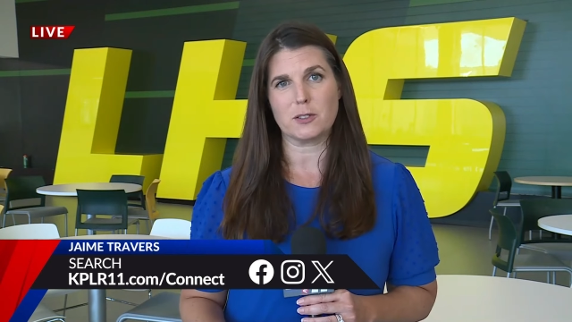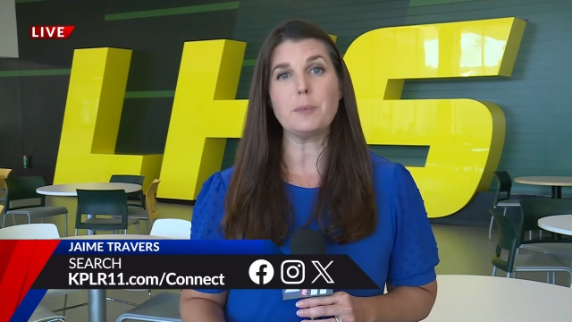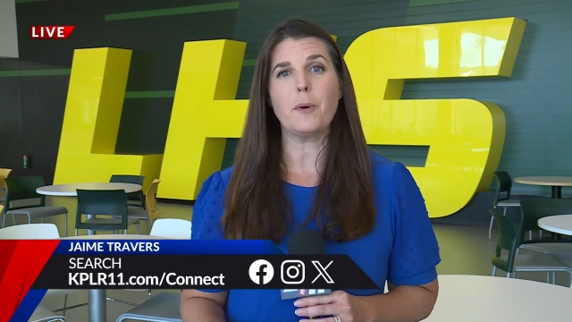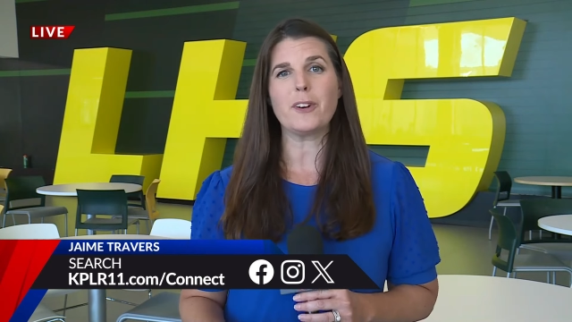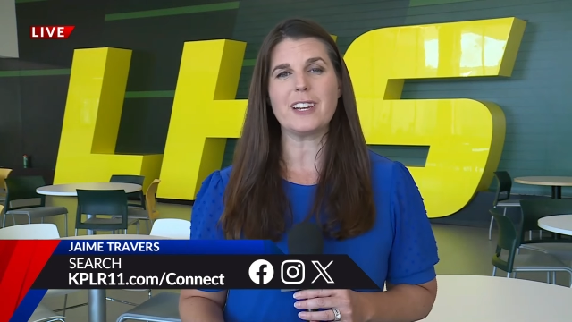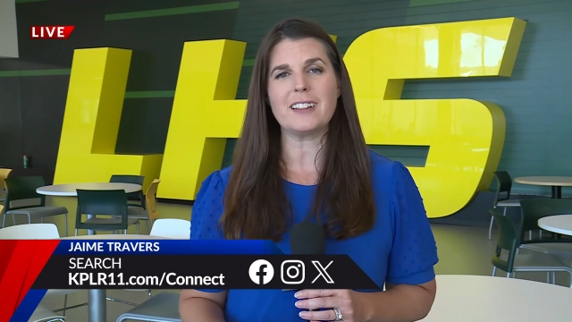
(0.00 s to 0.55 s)

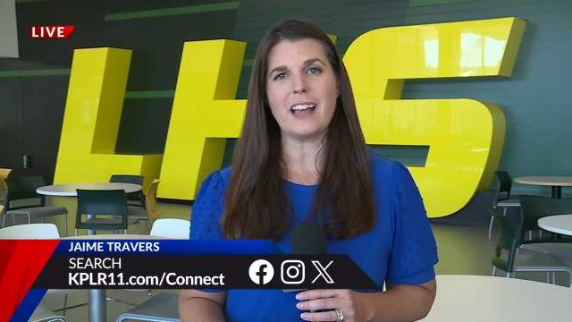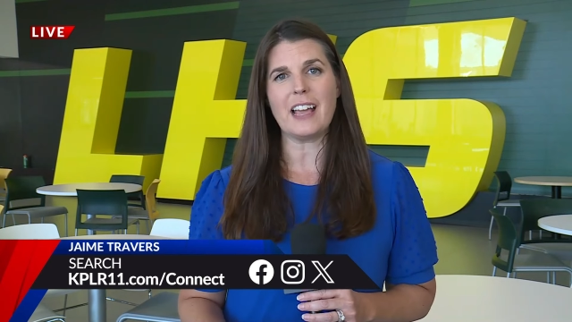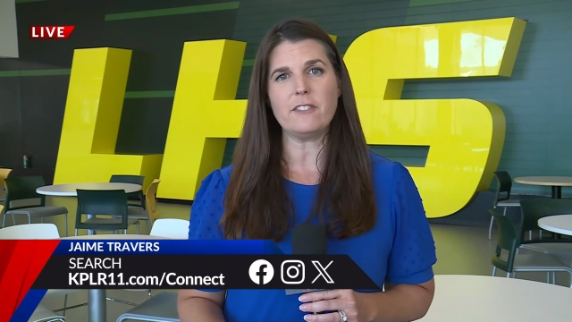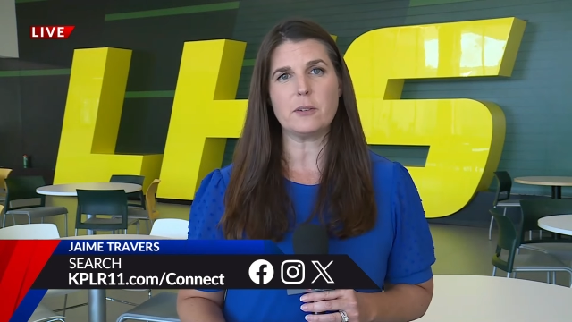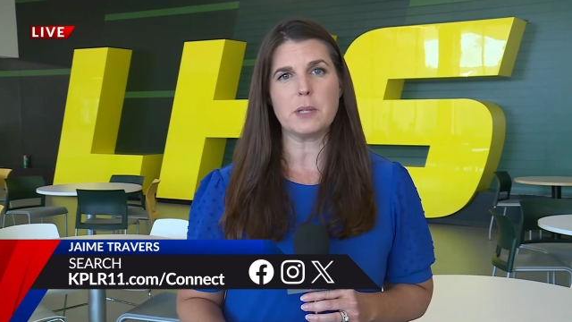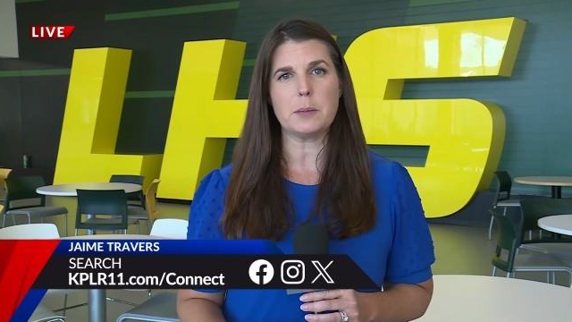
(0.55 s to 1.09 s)
Reporting
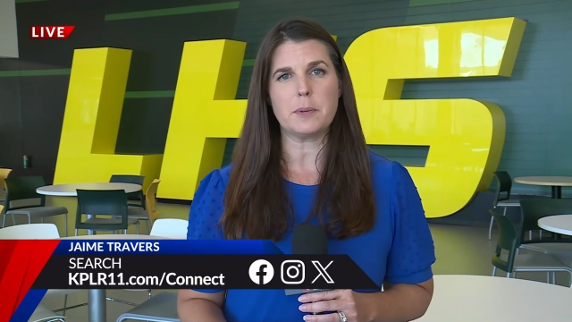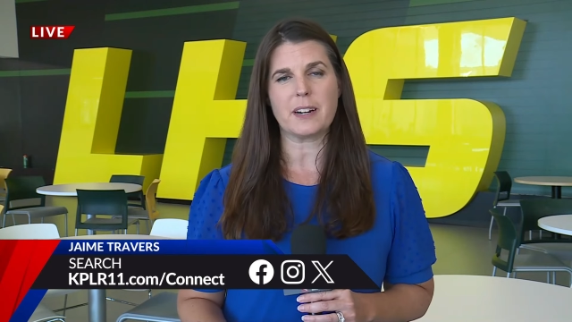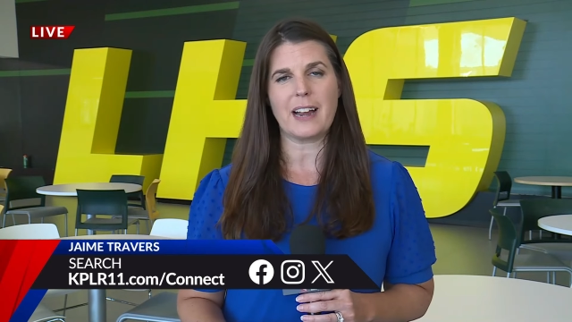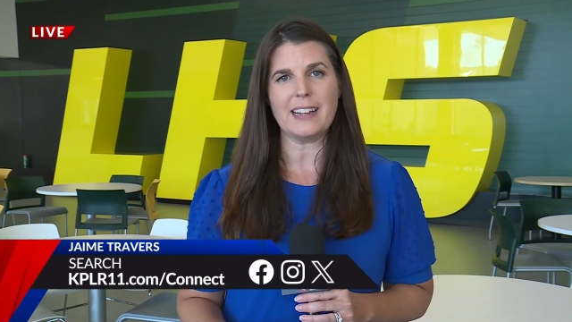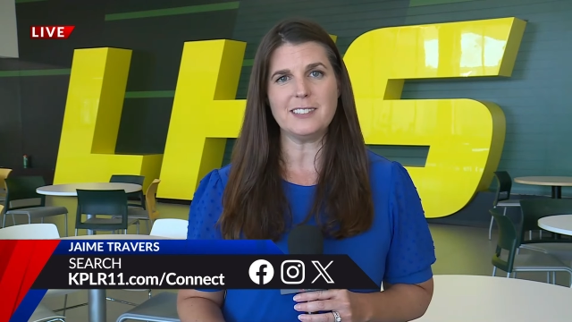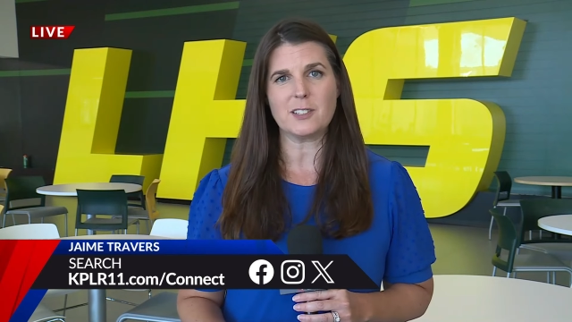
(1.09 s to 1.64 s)
live from
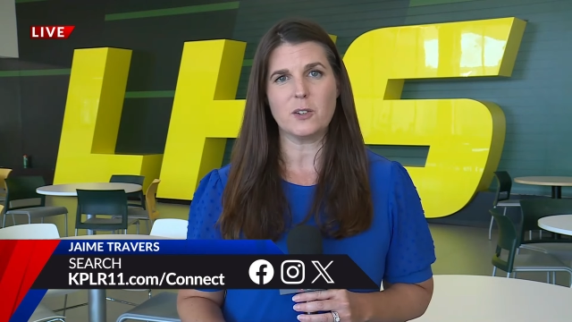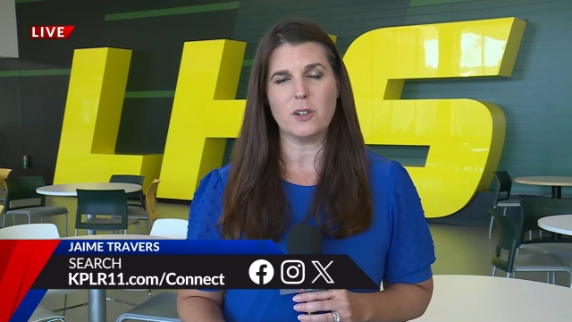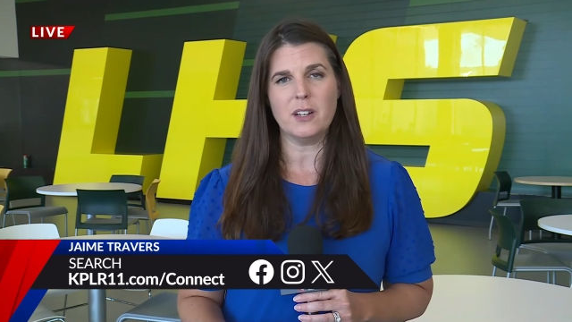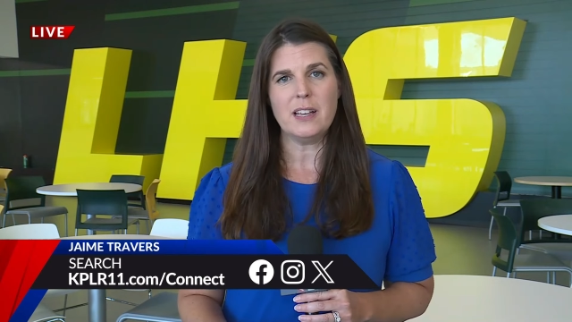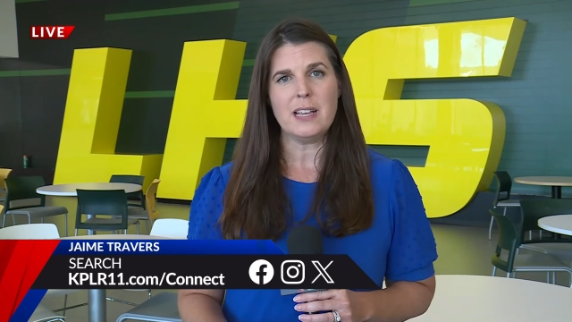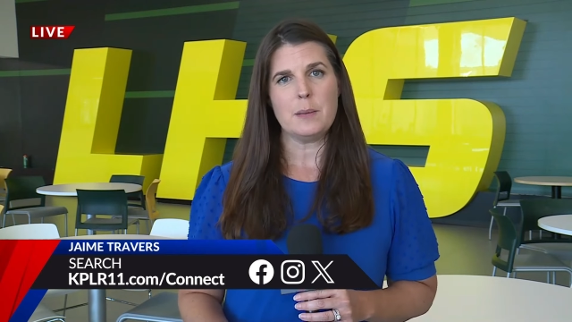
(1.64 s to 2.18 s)
Lindbergh High
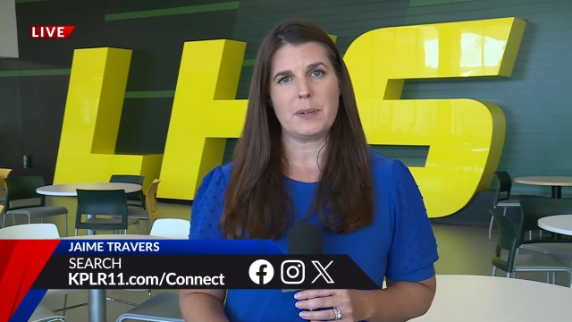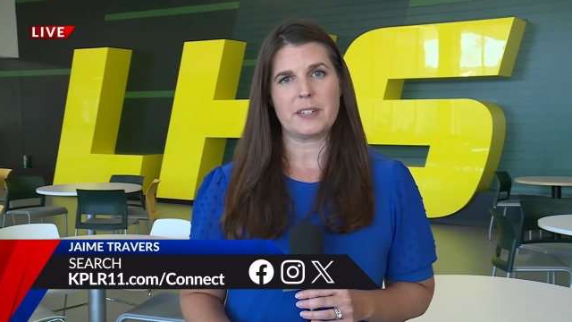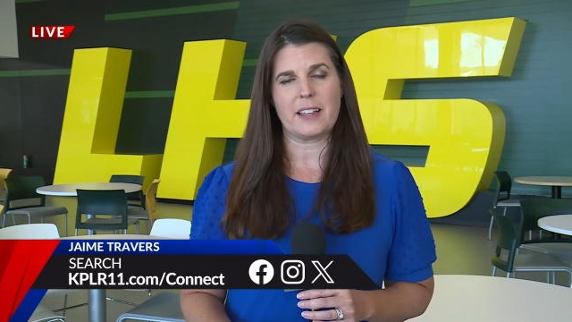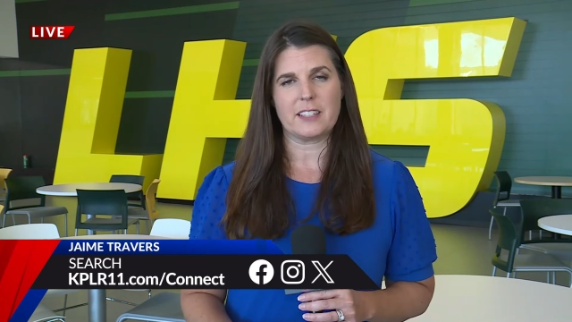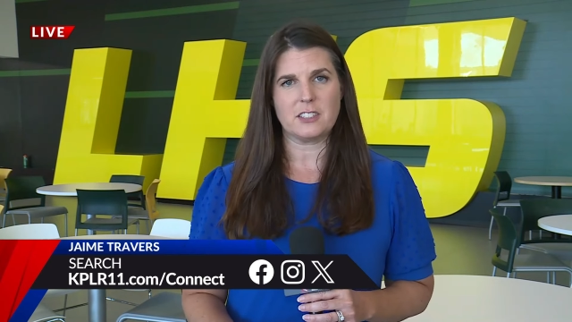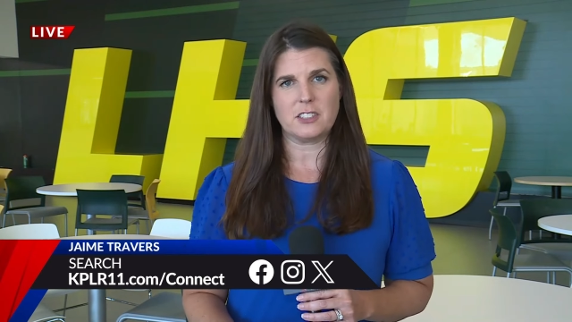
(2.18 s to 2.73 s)
School,
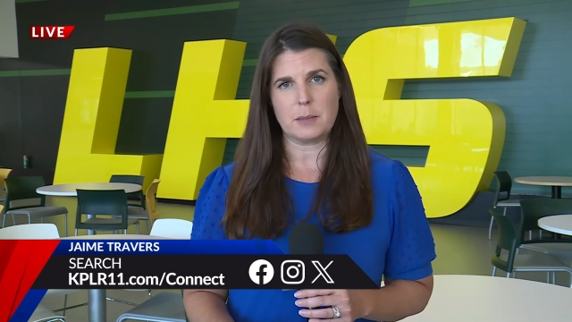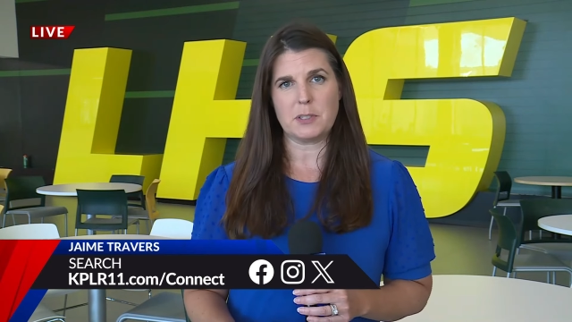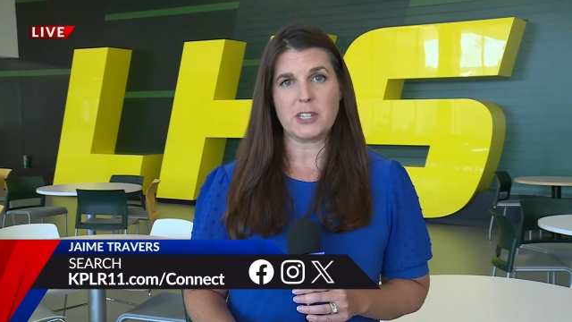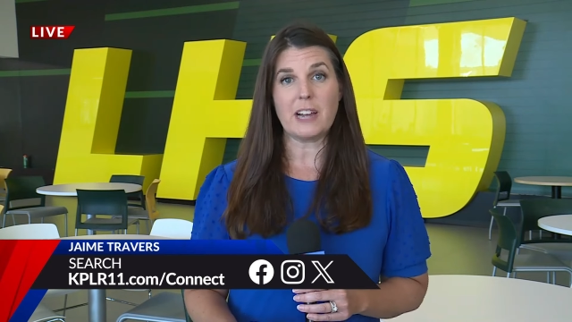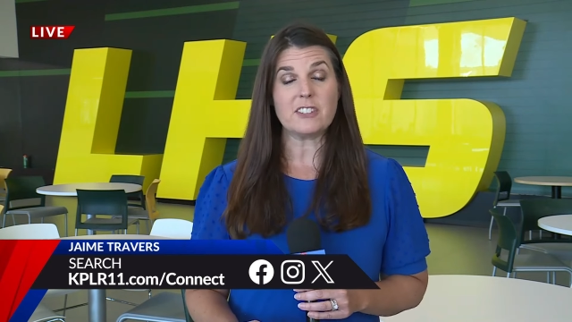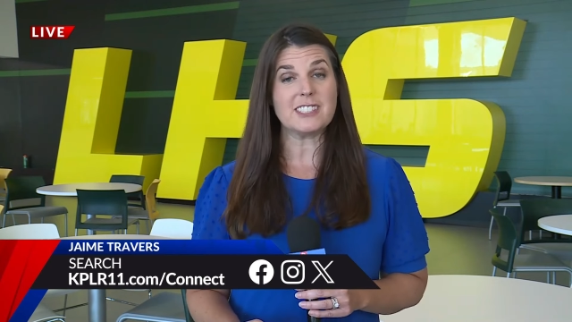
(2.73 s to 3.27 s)
meteorologist Jamie
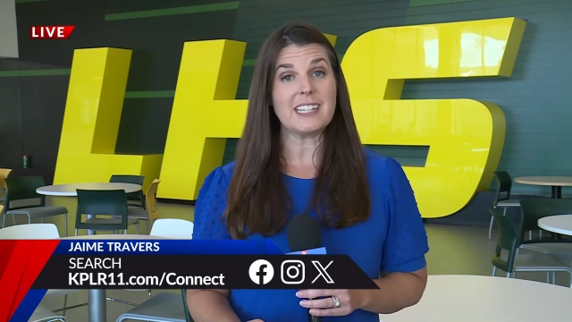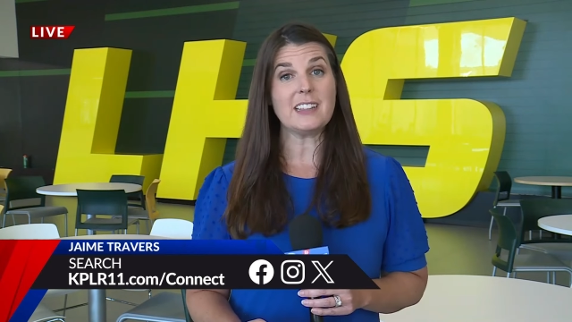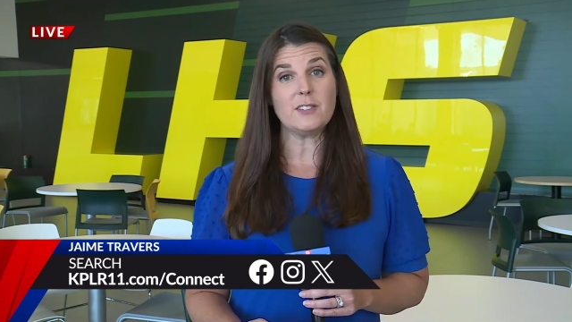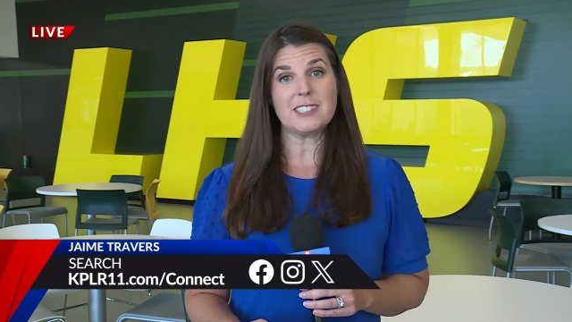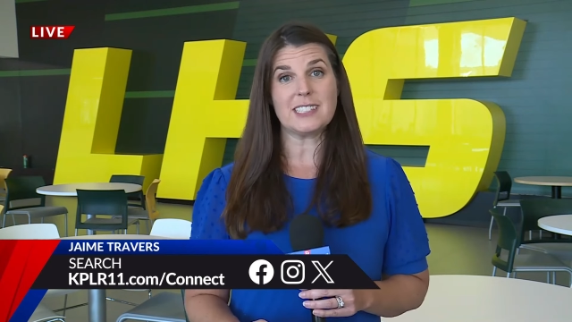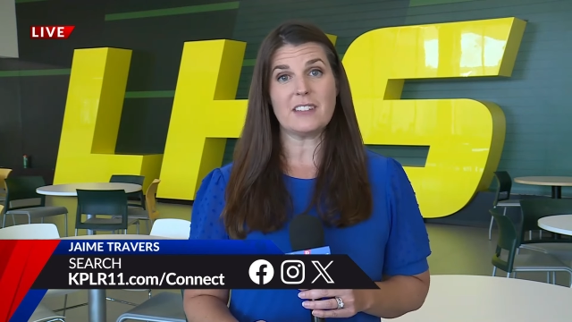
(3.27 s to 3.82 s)
Travers, St.
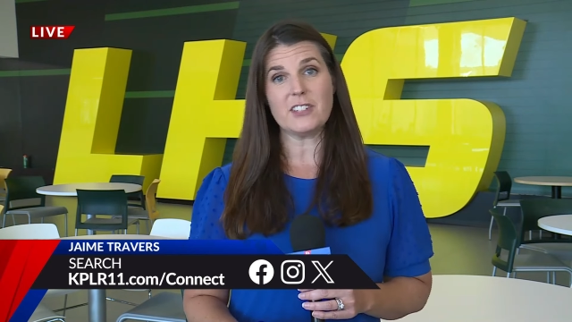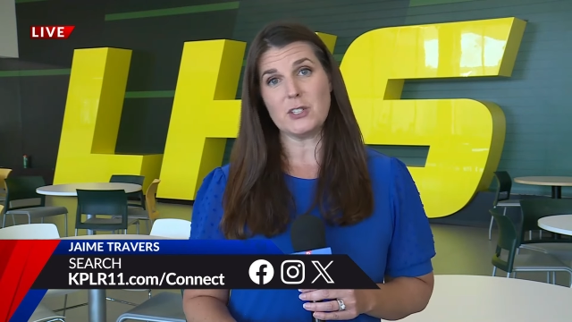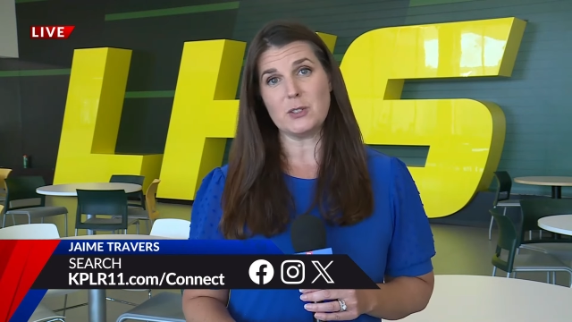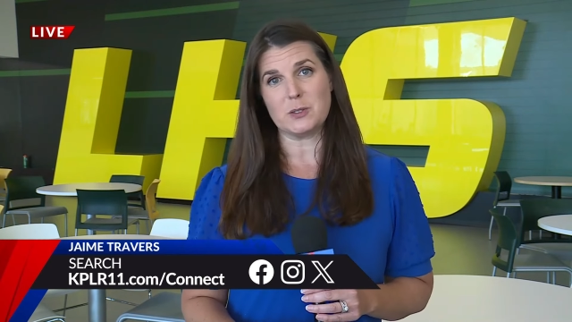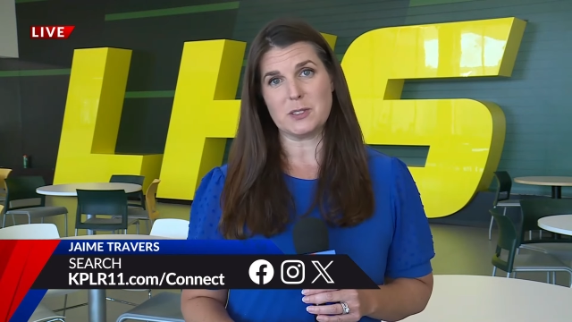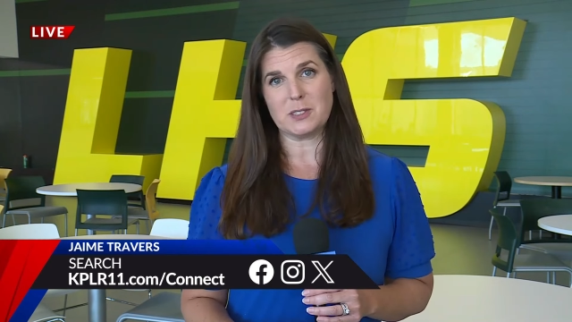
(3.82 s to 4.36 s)
Louis 11
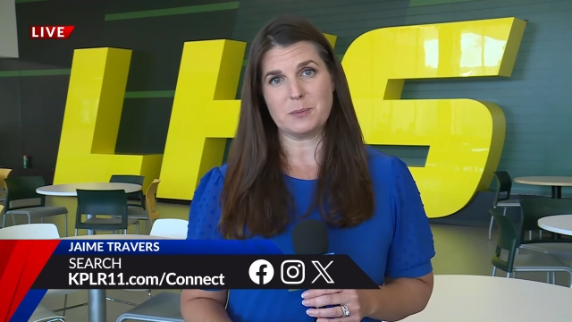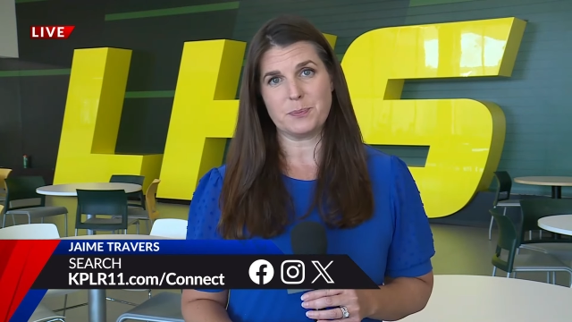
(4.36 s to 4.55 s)
News.